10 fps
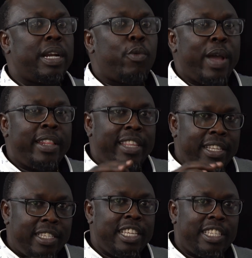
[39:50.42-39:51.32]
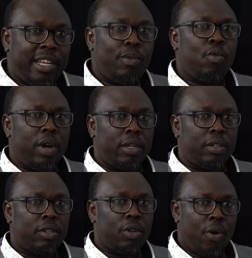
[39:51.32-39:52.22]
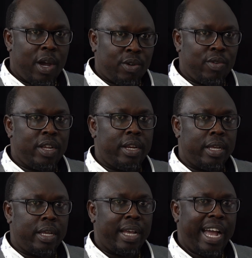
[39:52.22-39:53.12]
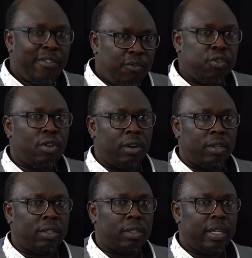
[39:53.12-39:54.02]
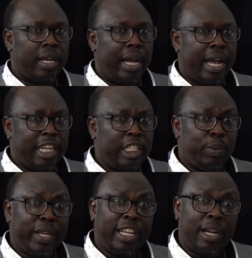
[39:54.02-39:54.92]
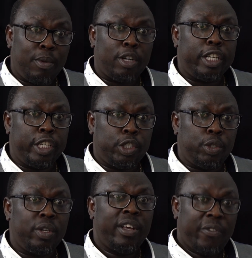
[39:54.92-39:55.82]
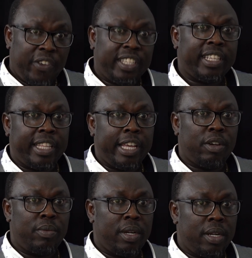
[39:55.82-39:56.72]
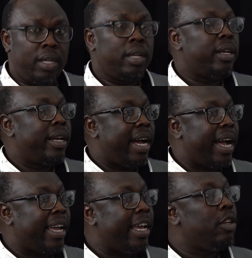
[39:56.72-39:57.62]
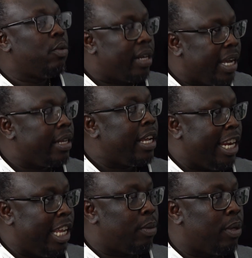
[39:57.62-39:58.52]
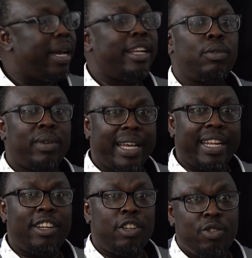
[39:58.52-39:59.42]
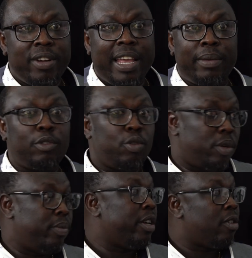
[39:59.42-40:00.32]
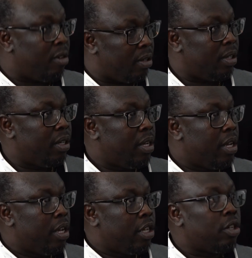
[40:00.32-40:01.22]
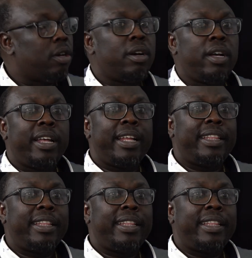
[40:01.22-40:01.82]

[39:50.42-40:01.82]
But when they see someone who are really upfront and speaking about the issue facing their community, again you will get a label and you will get a new name, you will be called. So